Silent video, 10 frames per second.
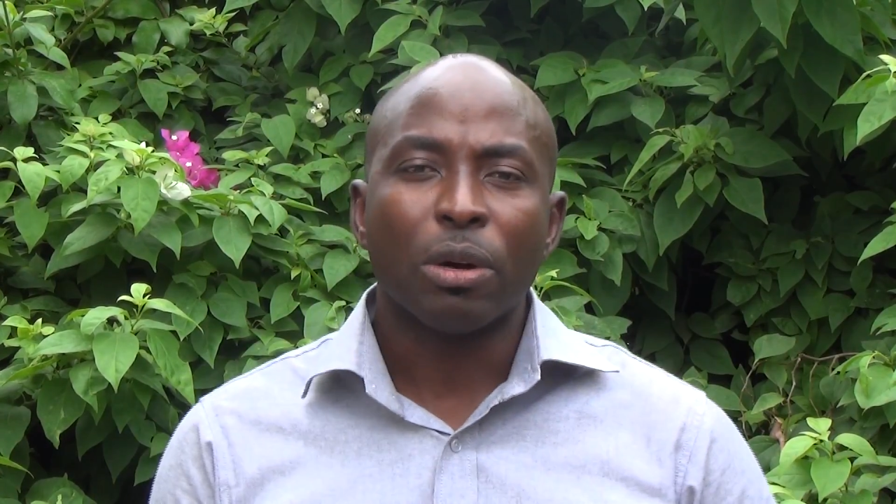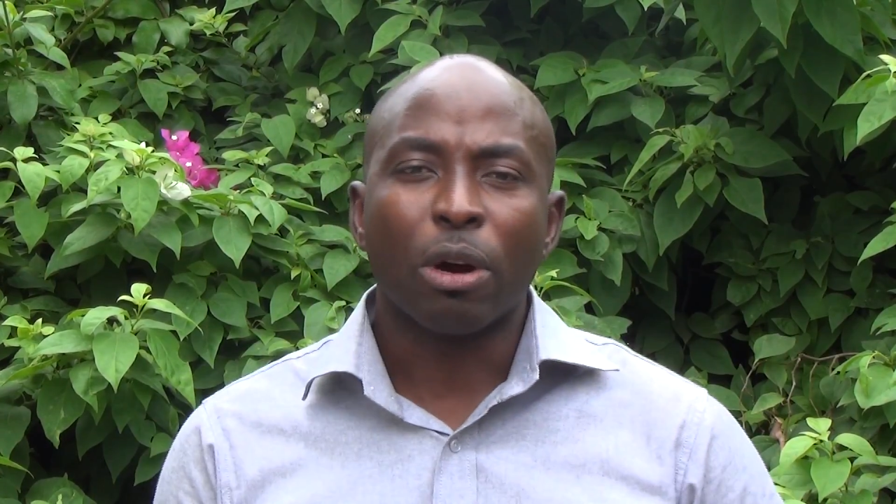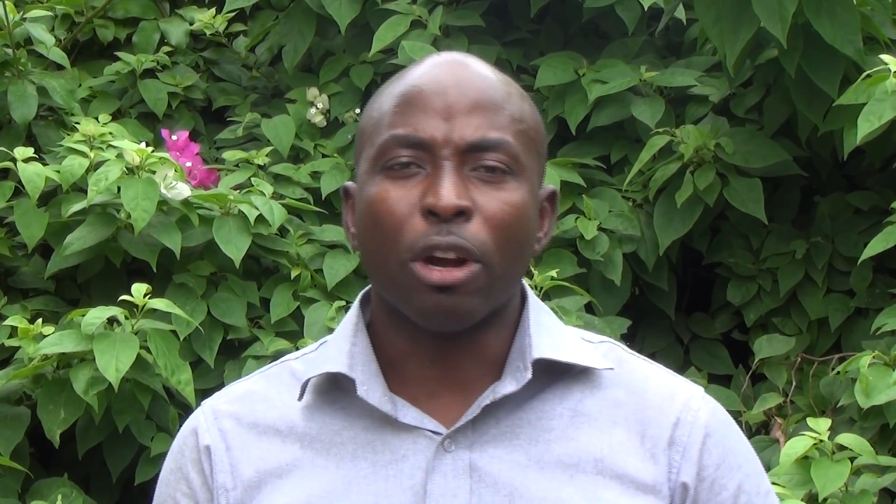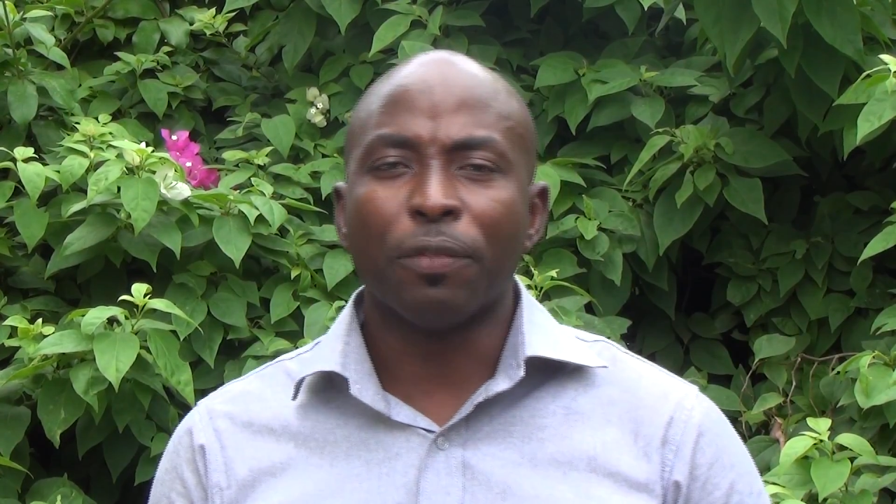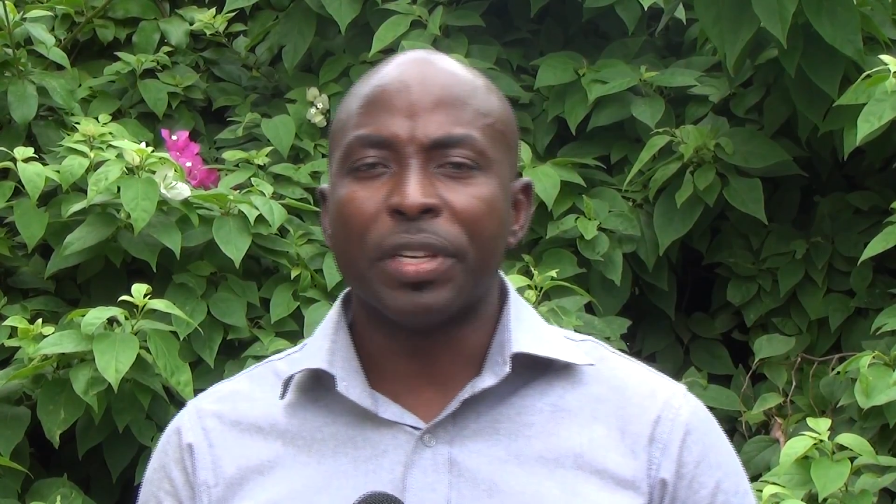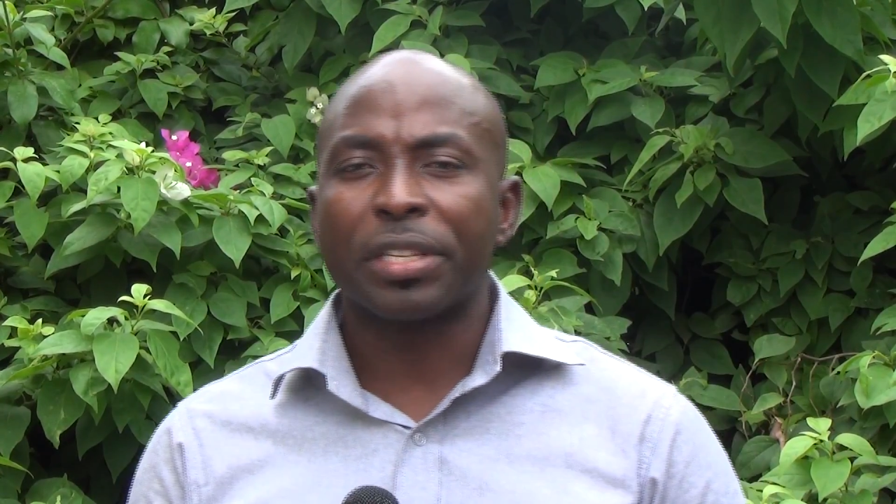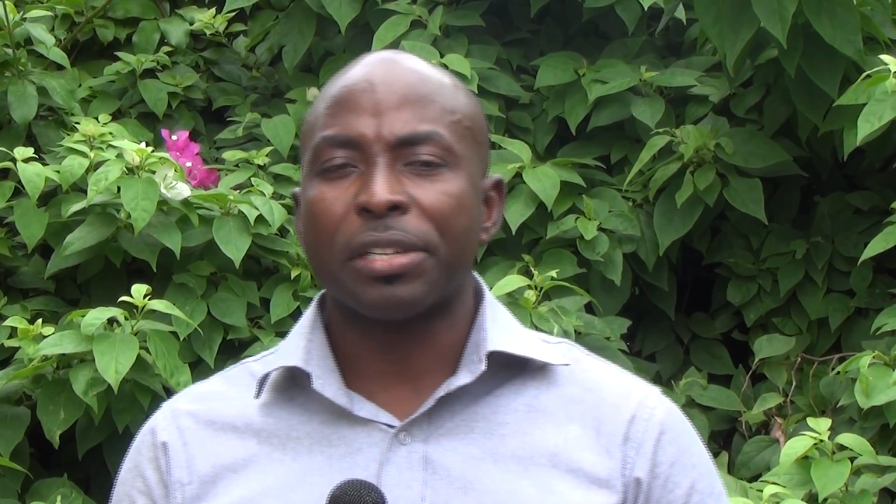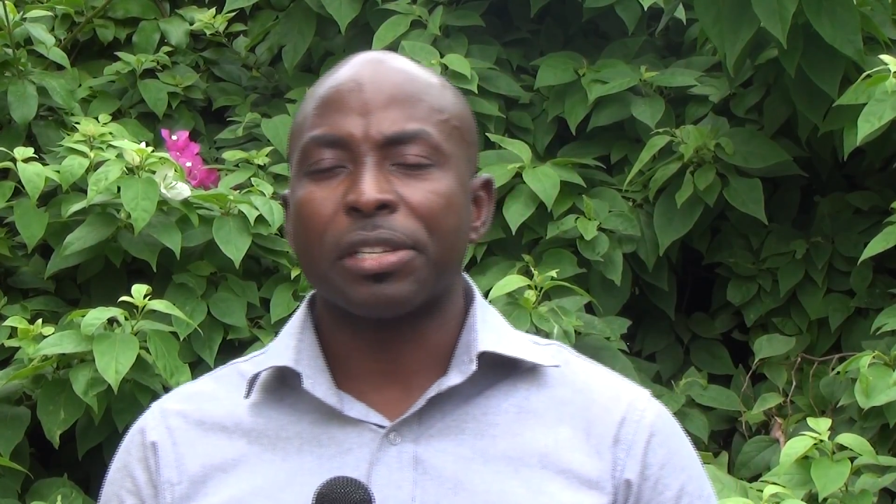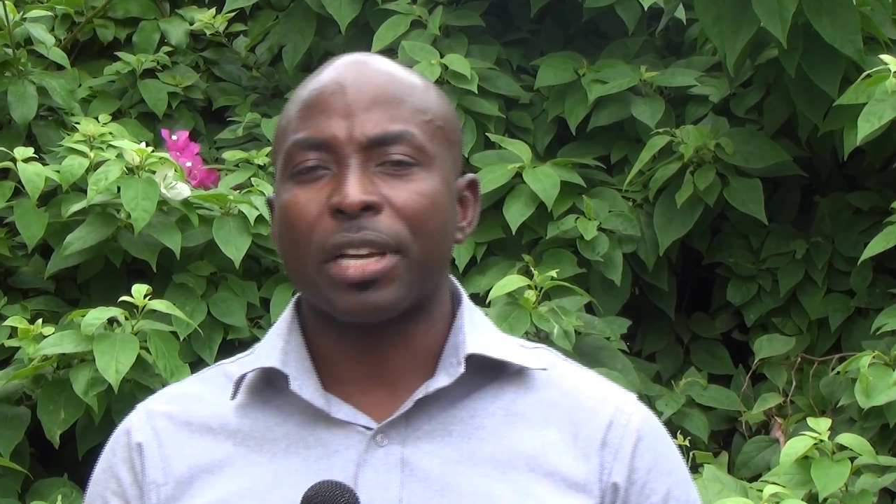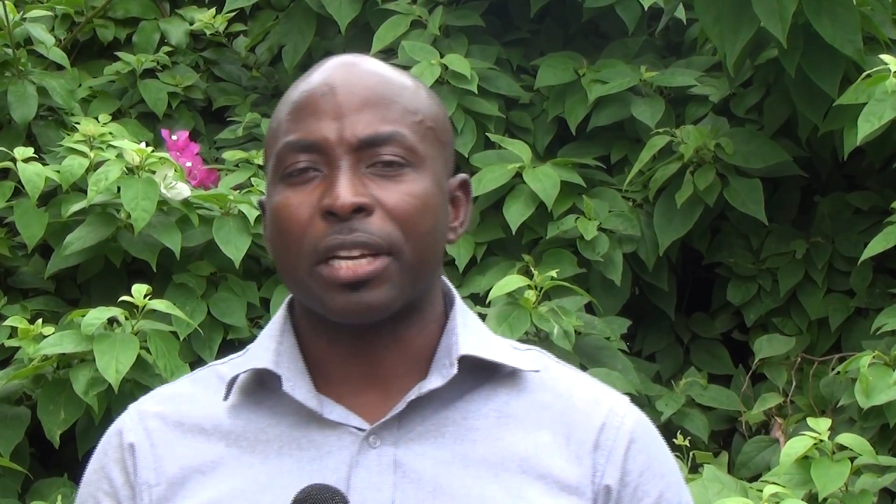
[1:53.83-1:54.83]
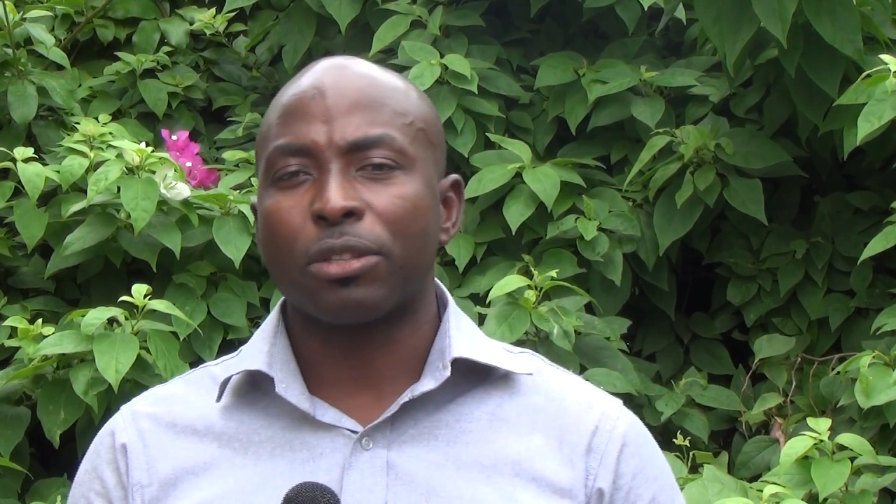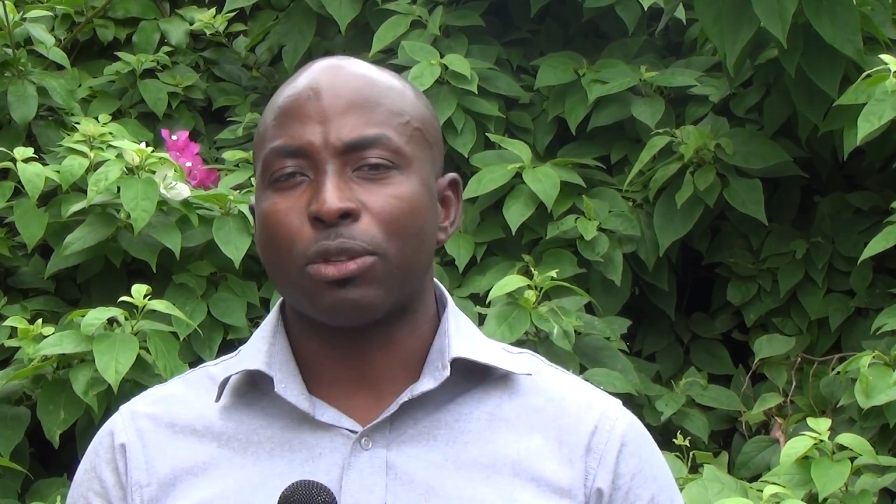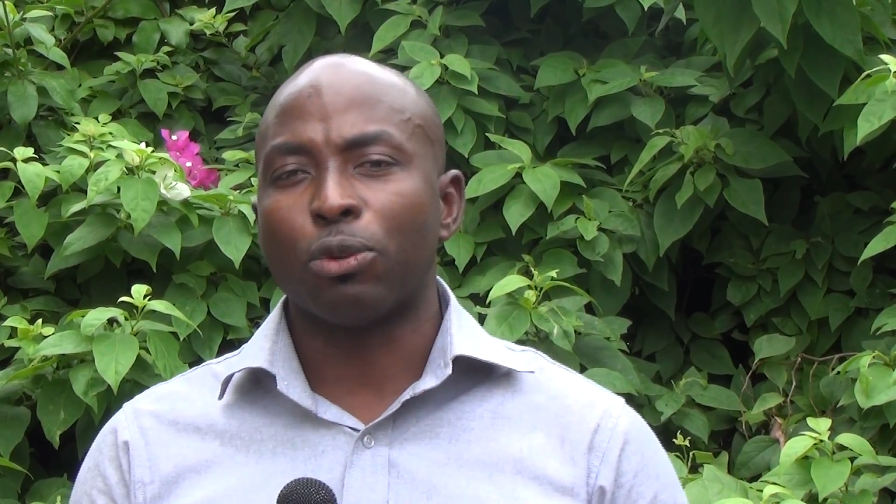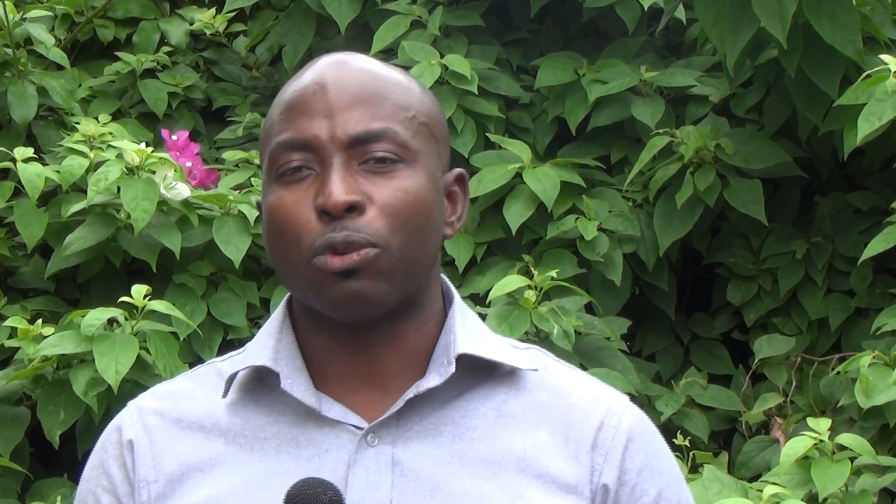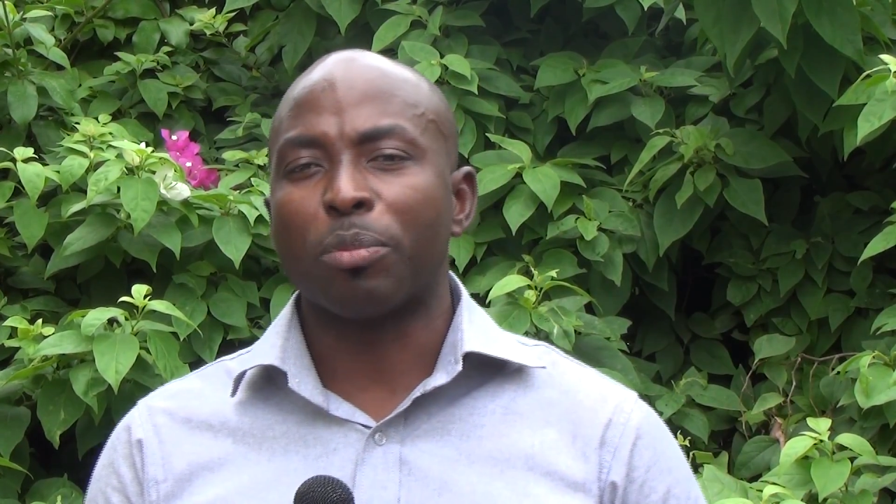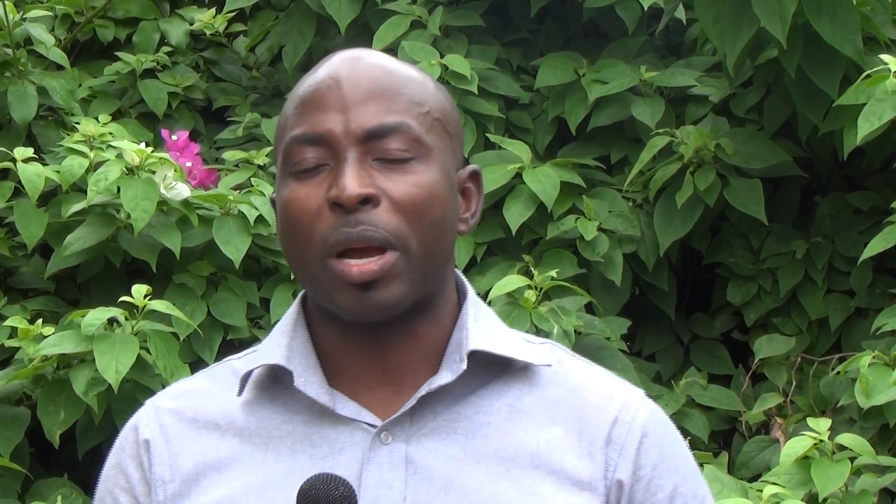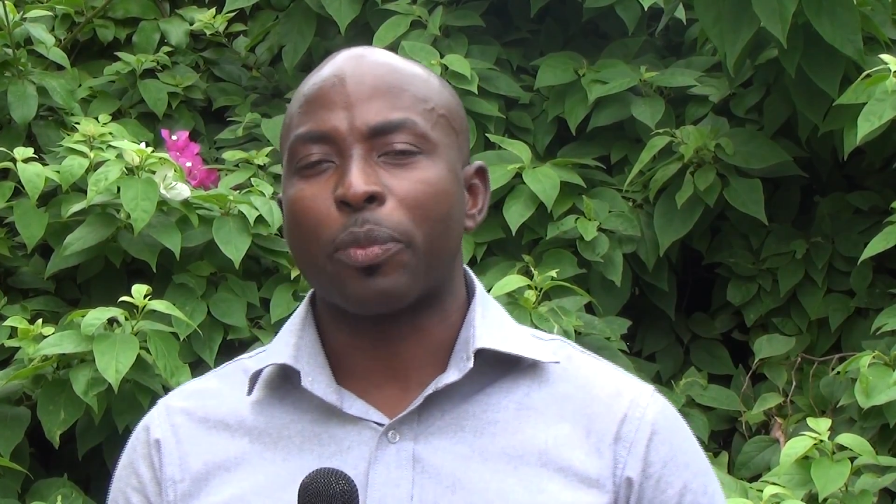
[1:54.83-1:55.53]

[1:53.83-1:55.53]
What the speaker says: One of these skills has to do with my